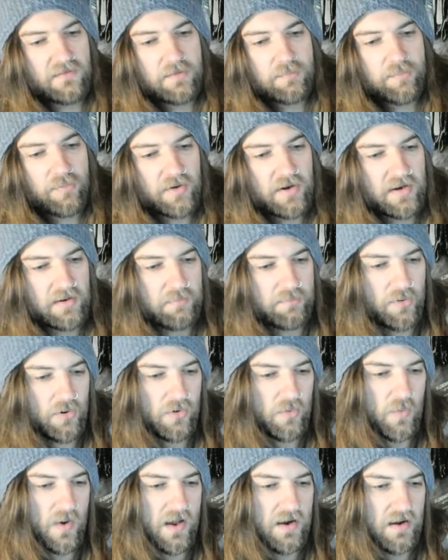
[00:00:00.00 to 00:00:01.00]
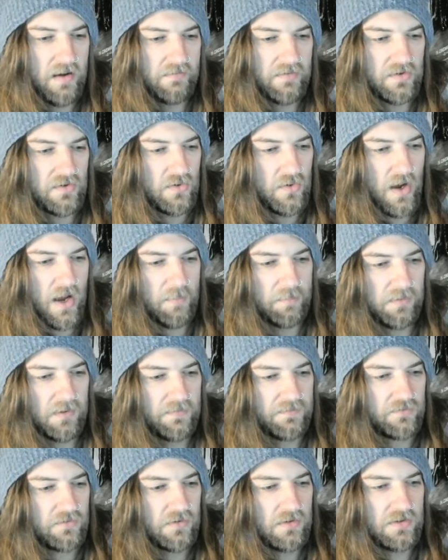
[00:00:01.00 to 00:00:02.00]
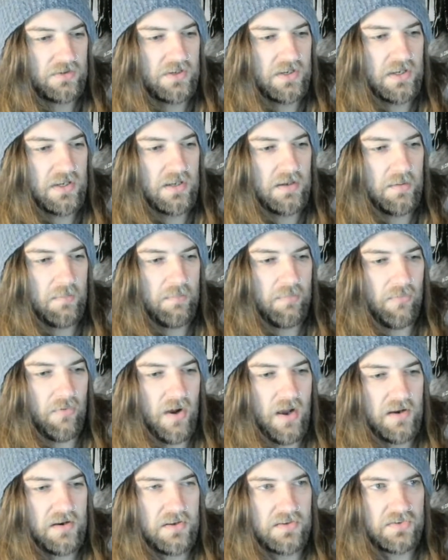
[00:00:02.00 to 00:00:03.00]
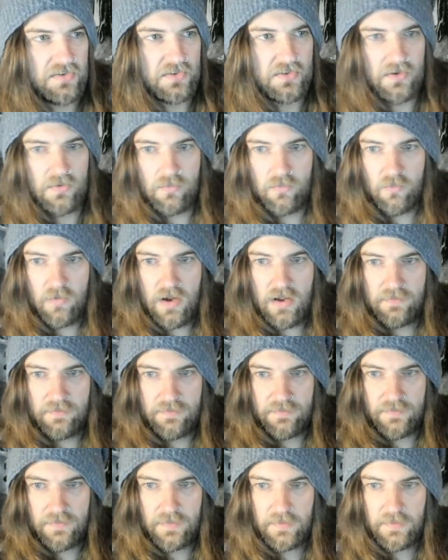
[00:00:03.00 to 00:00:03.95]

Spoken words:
Brin, book 1 of a new Uplift trilogy, Brightness Reef.